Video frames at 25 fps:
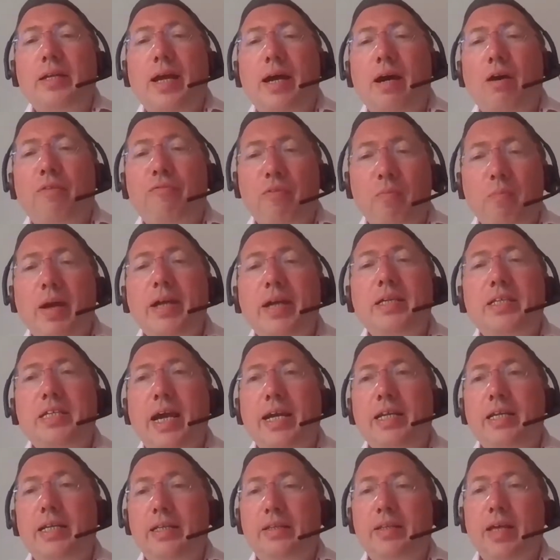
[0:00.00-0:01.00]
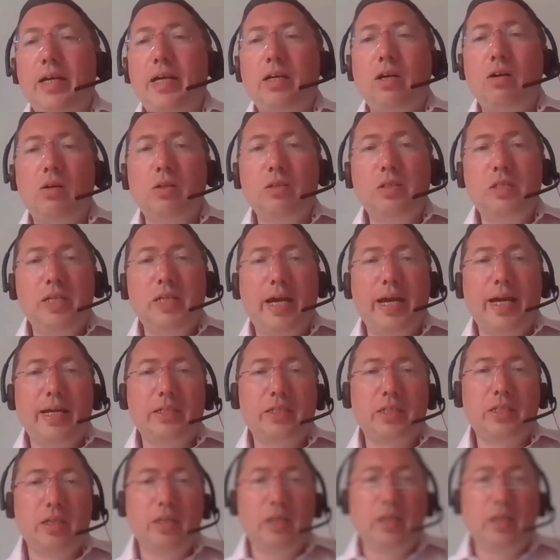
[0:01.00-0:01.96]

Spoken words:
right now for maintaining that contact.